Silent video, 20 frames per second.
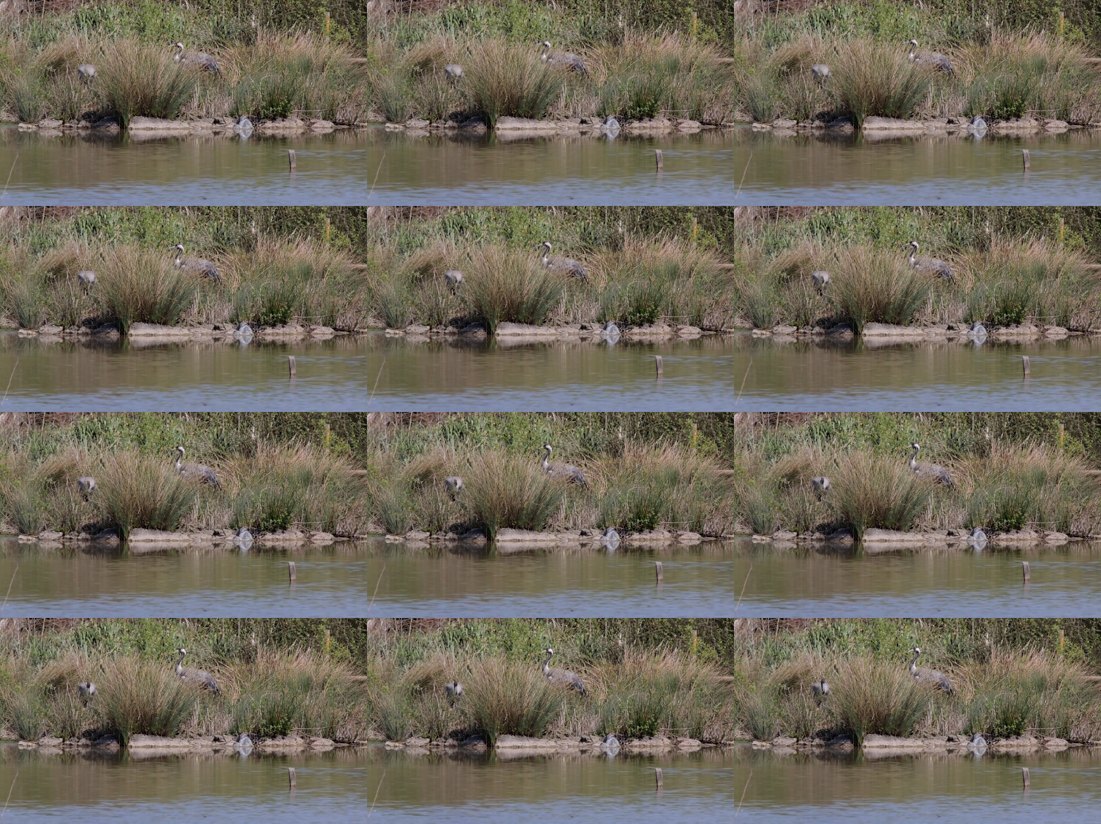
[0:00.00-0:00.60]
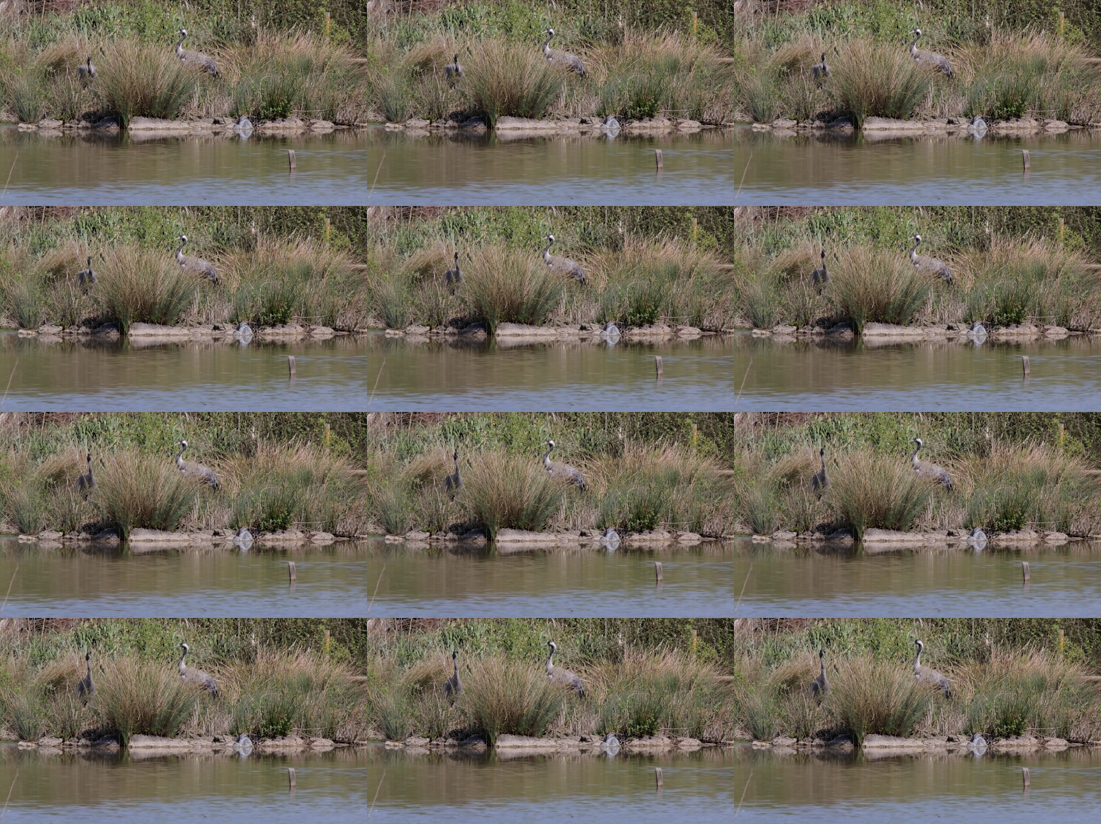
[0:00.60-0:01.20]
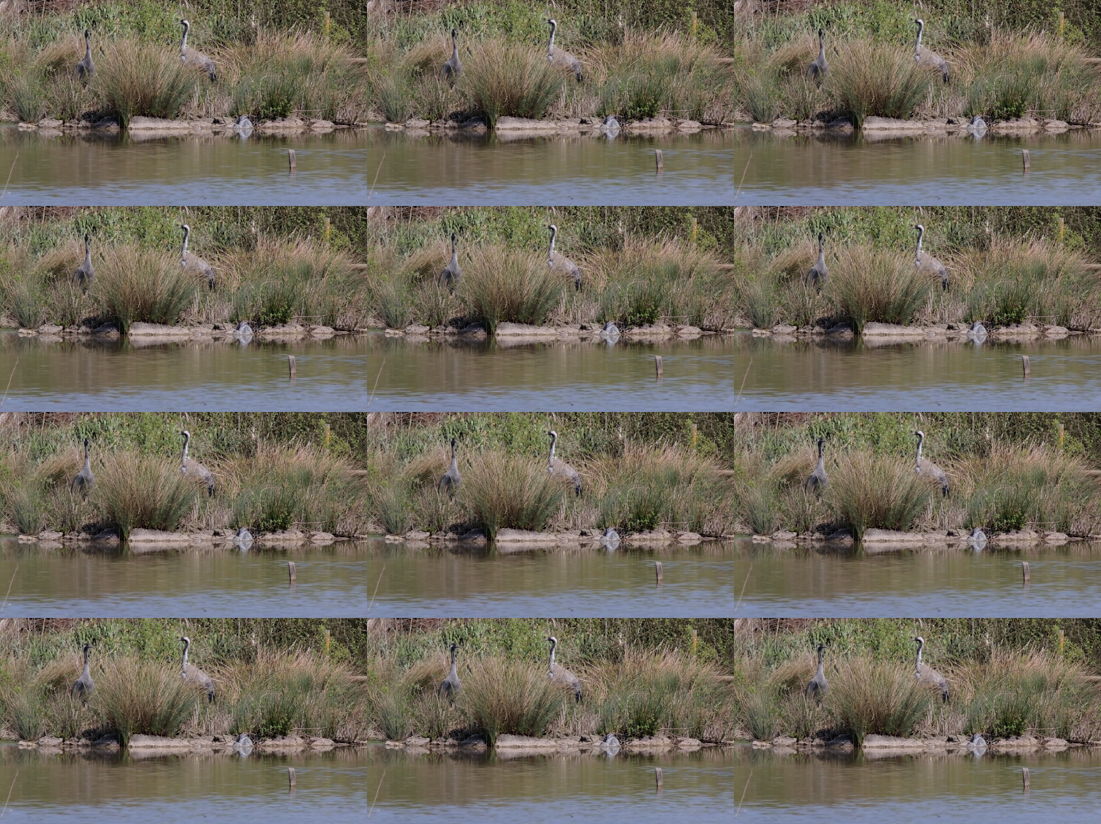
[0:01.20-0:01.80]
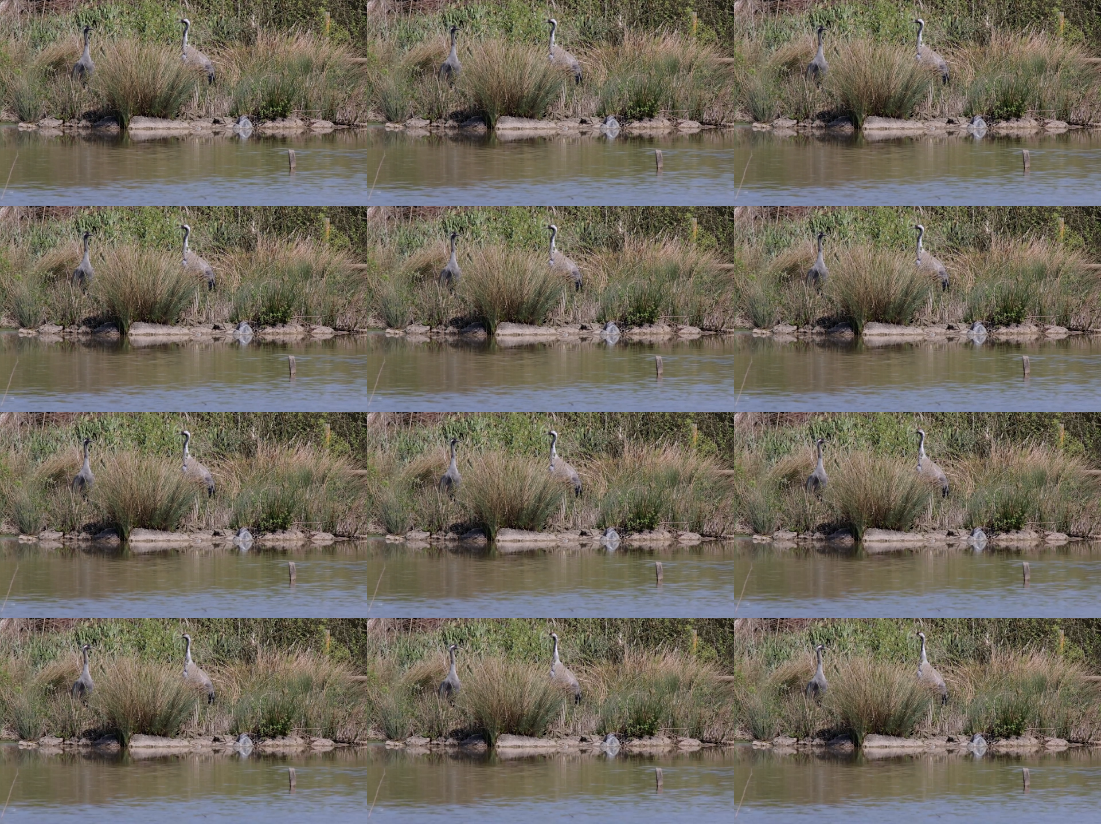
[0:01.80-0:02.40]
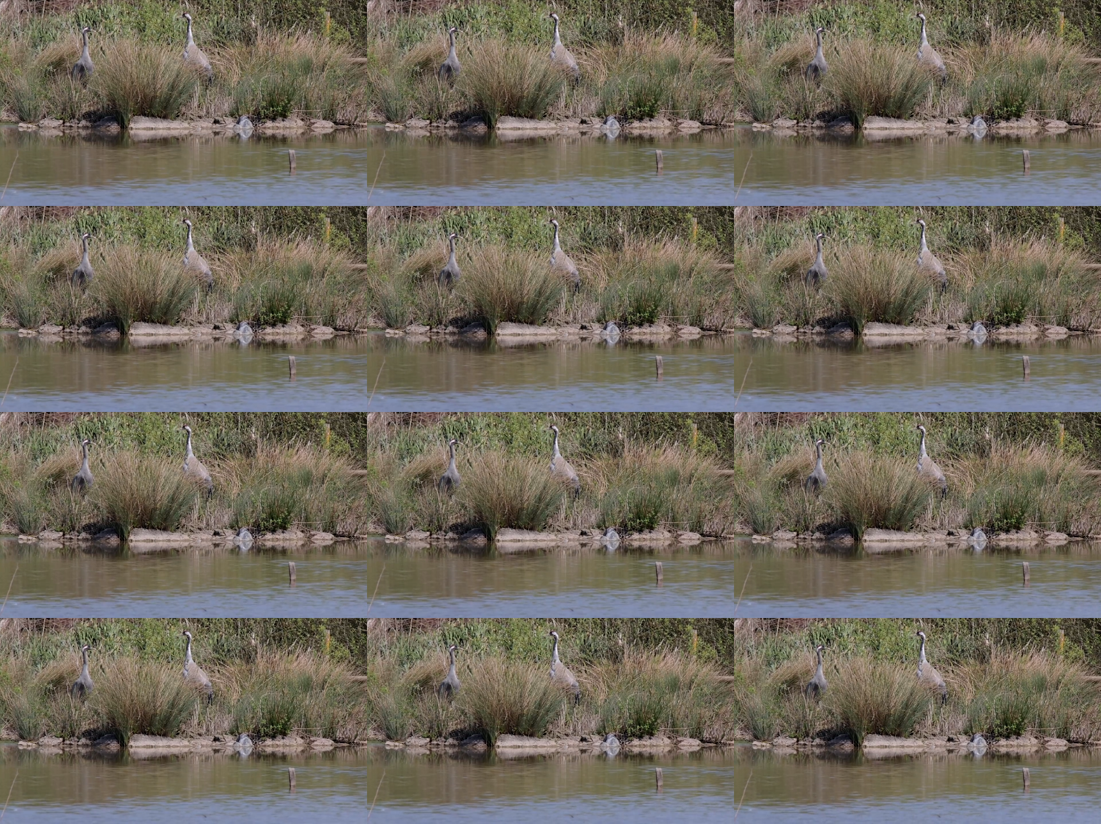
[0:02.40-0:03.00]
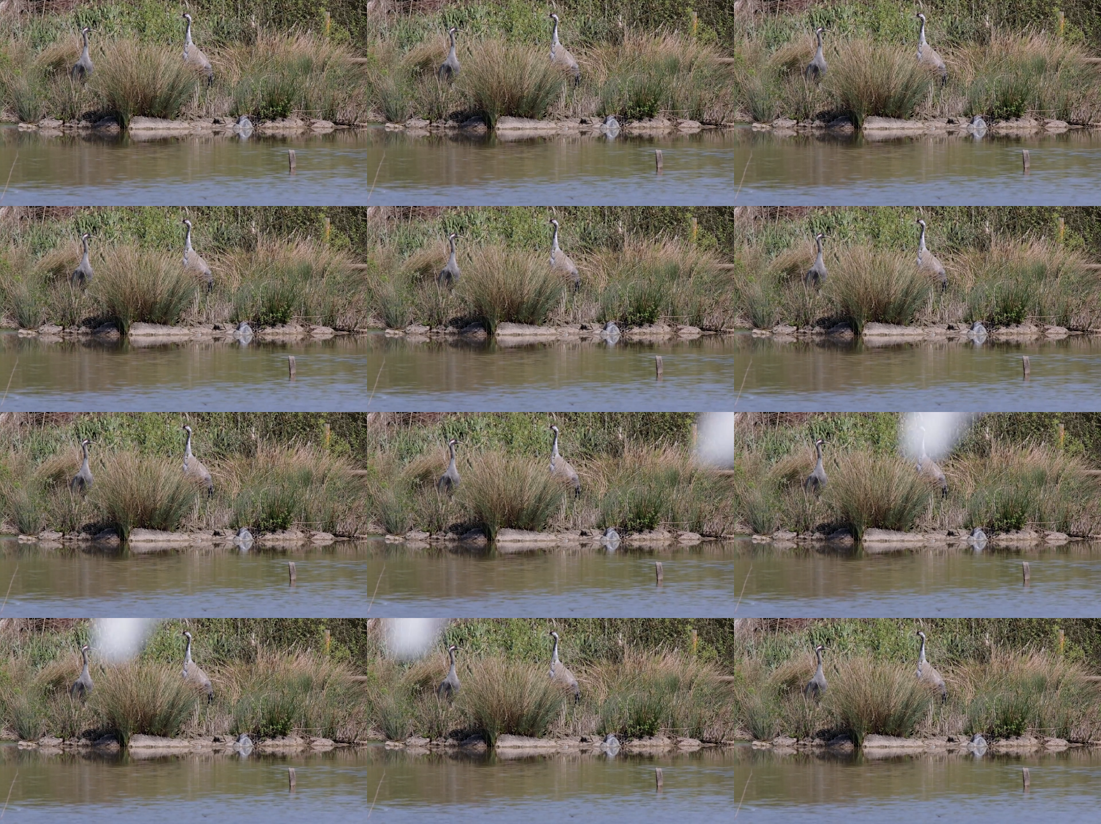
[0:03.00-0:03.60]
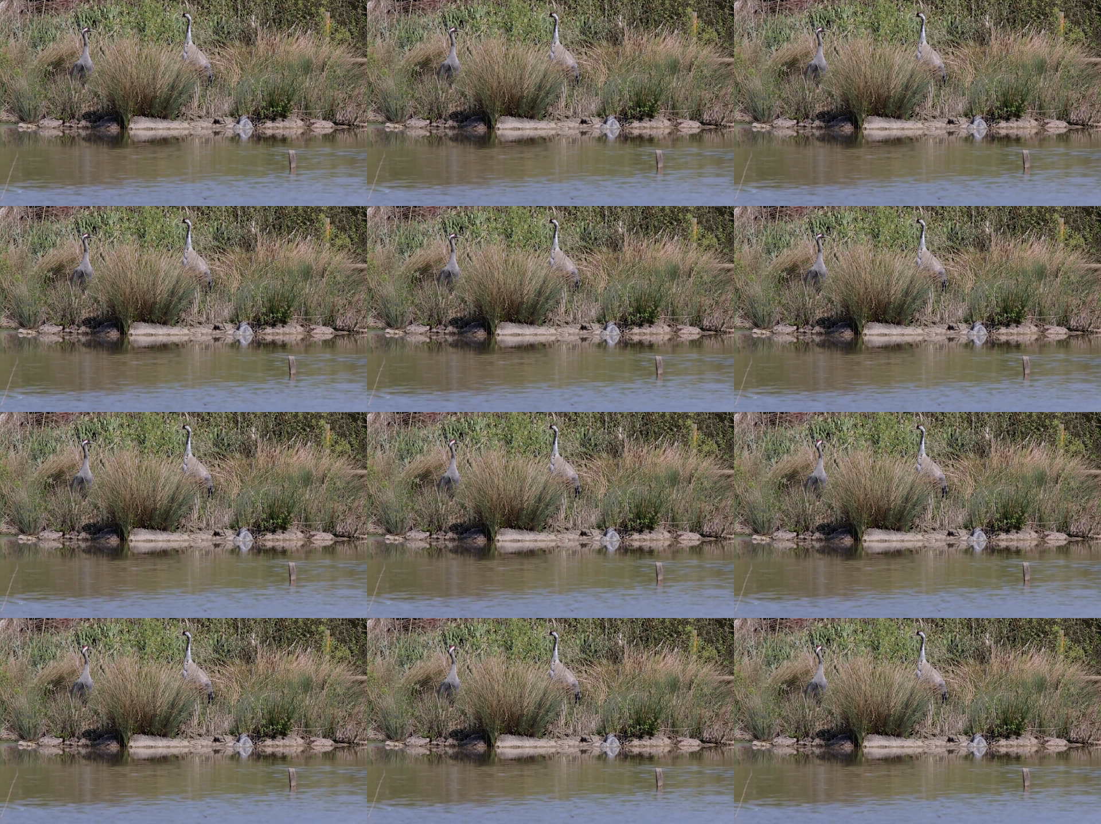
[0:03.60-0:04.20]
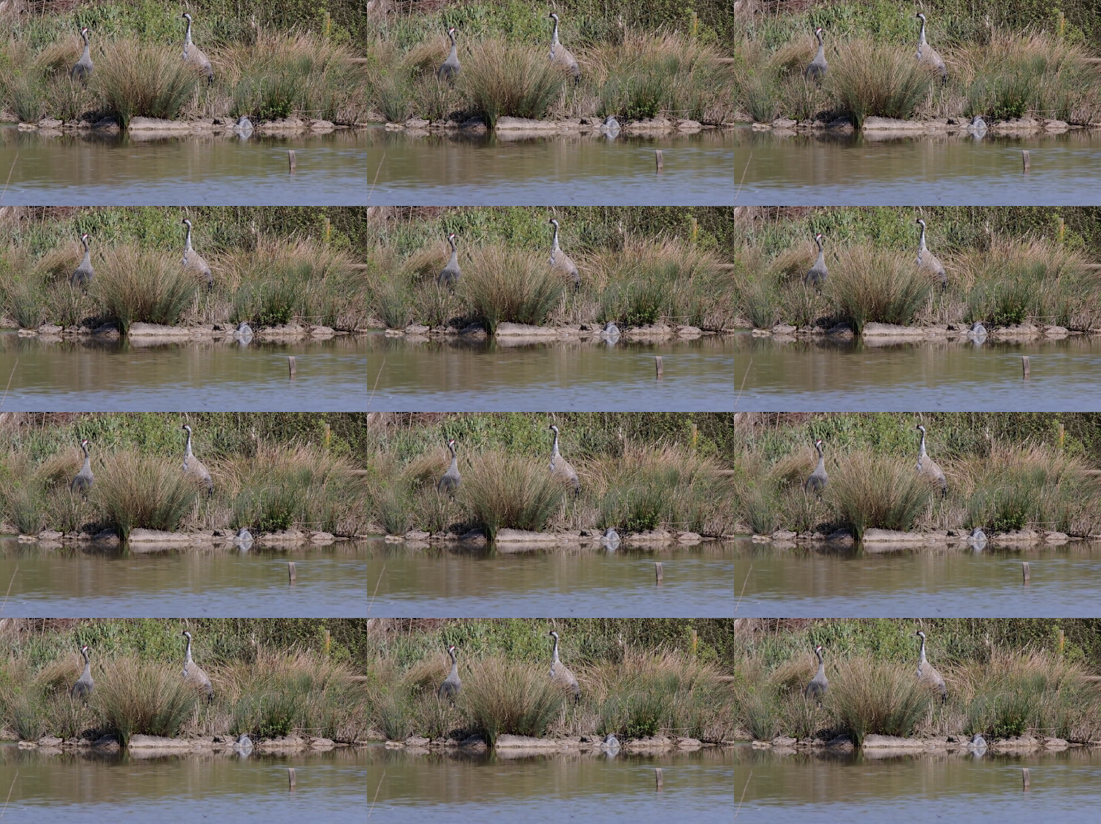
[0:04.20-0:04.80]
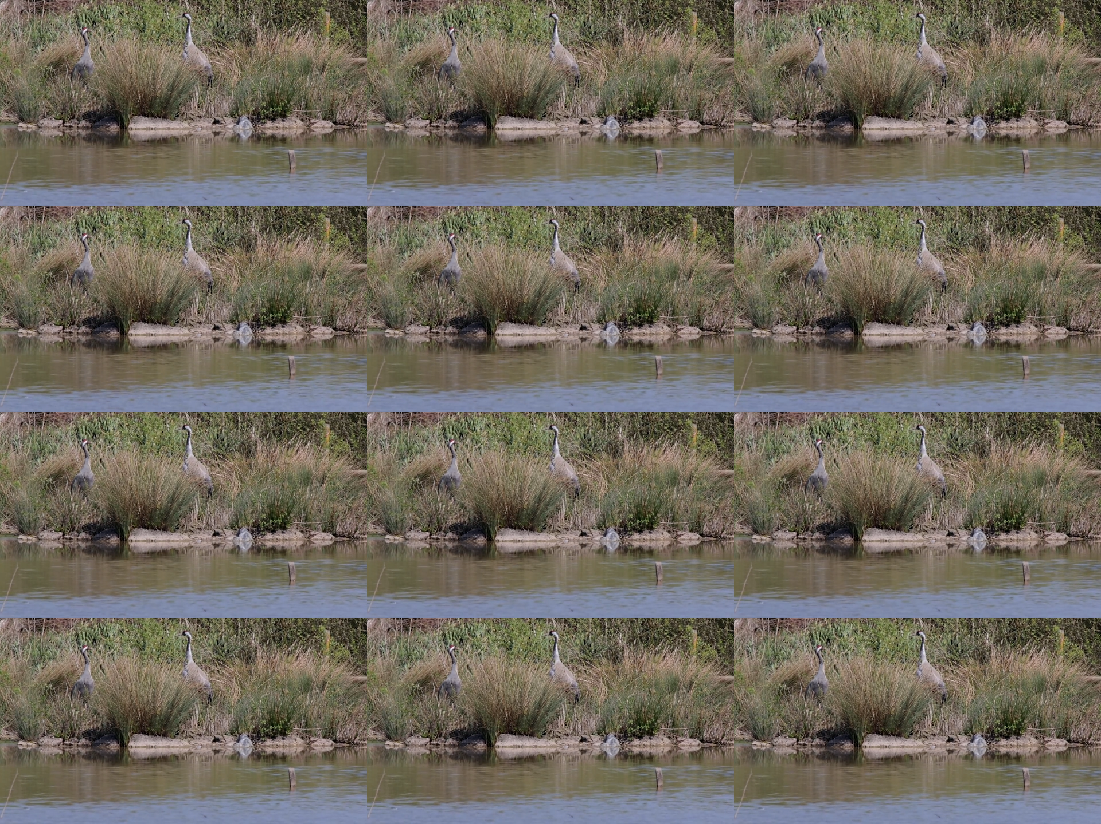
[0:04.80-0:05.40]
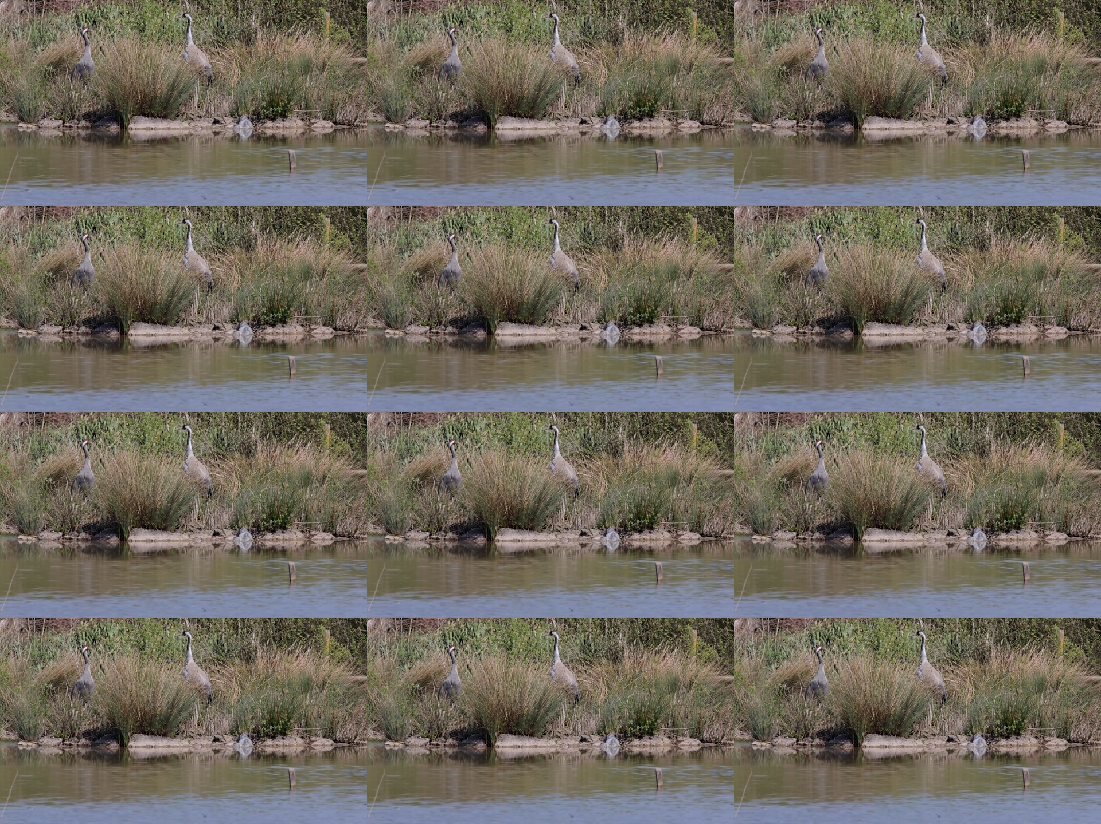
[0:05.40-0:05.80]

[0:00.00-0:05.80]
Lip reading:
[unreadable: no face in view]